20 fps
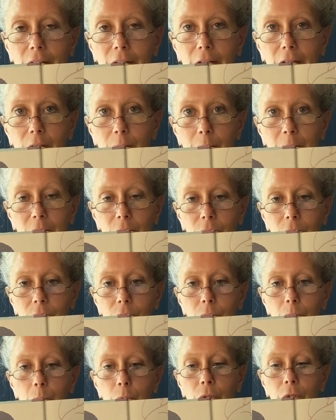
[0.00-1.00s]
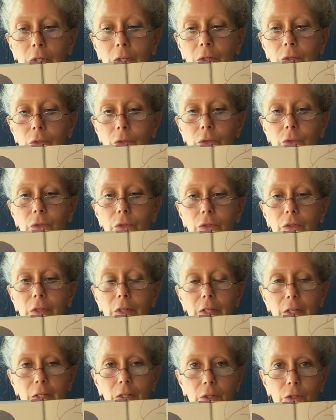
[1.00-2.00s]
like about this book is
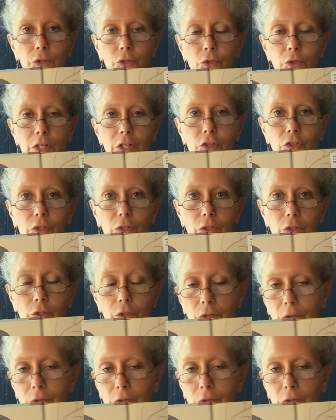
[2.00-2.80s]
the illustrations.